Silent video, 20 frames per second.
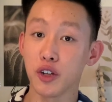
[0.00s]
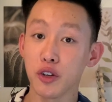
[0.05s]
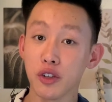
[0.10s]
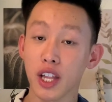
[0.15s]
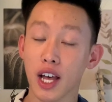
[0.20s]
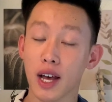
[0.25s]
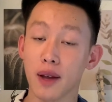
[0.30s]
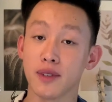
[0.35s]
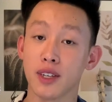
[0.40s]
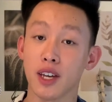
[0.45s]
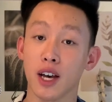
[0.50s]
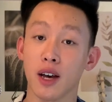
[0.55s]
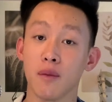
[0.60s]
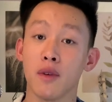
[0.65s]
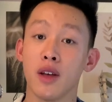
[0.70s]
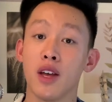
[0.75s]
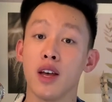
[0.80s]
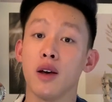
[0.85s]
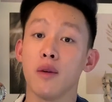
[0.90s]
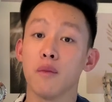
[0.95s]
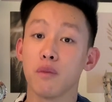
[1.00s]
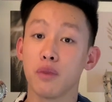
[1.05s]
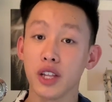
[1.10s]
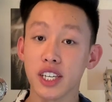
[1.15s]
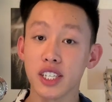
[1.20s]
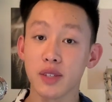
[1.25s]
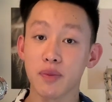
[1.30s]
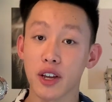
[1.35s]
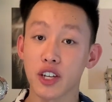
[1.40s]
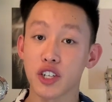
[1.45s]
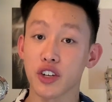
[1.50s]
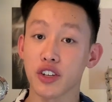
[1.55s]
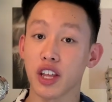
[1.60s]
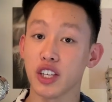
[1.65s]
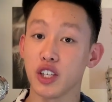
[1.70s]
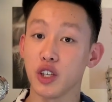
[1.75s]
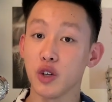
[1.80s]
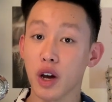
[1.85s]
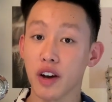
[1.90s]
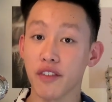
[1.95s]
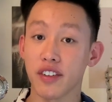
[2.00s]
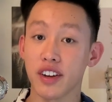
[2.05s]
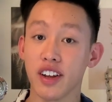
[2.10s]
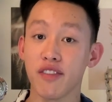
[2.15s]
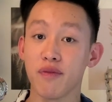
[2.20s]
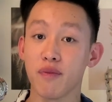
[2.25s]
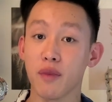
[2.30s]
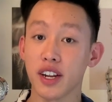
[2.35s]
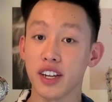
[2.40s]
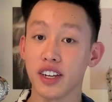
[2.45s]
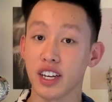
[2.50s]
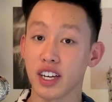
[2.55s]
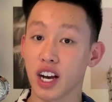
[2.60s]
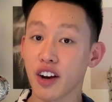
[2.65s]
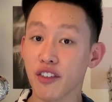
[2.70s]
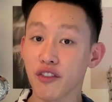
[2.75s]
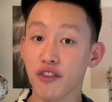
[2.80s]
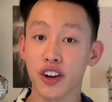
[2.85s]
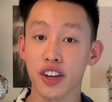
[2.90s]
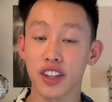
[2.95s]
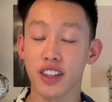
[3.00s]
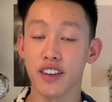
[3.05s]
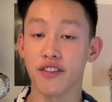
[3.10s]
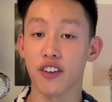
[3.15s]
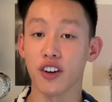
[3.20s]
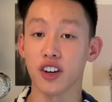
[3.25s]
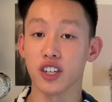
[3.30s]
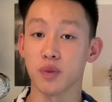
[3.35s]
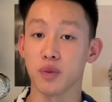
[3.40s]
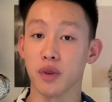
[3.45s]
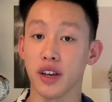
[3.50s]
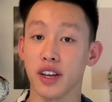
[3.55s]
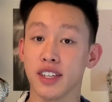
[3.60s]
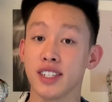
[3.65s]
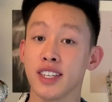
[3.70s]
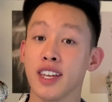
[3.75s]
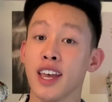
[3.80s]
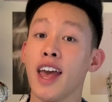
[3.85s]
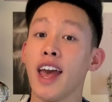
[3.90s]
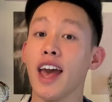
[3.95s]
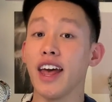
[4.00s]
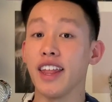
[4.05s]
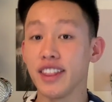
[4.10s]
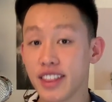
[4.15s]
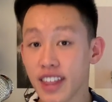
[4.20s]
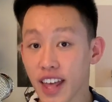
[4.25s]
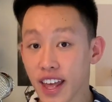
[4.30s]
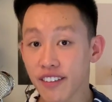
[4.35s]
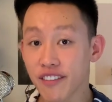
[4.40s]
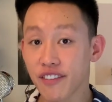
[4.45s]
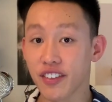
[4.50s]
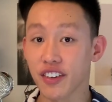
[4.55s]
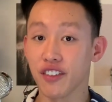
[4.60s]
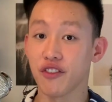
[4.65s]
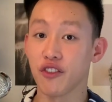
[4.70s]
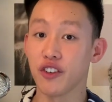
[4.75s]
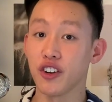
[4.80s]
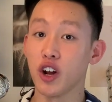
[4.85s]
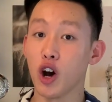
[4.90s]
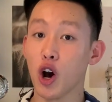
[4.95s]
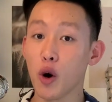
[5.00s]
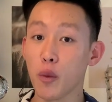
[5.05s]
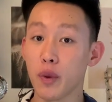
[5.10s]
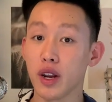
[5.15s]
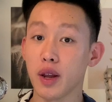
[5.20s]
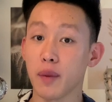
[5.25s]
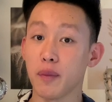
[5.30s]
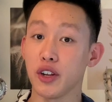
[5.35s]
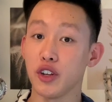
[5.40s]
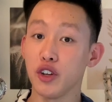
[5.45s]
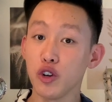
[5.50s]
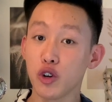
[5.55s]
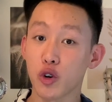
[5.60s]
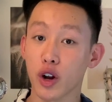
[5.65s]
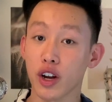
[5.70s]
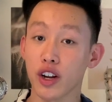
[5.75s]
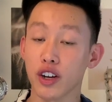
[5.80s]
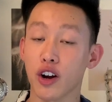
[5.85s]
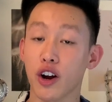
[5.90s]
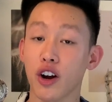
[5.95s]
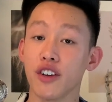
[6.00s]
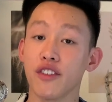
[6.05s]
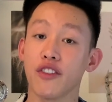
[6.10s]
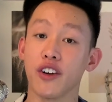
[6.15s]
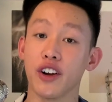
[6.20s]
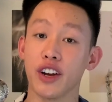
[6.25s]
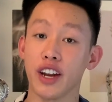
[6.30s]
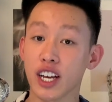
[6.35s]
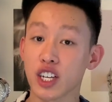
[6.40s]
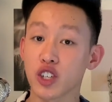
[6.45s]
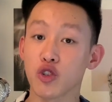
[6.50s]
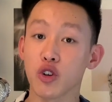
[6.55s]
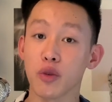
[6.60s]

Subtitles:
laptop, please make sure that you have enough money to cover it in the first place, and then feel free to open up a new credit card for an extra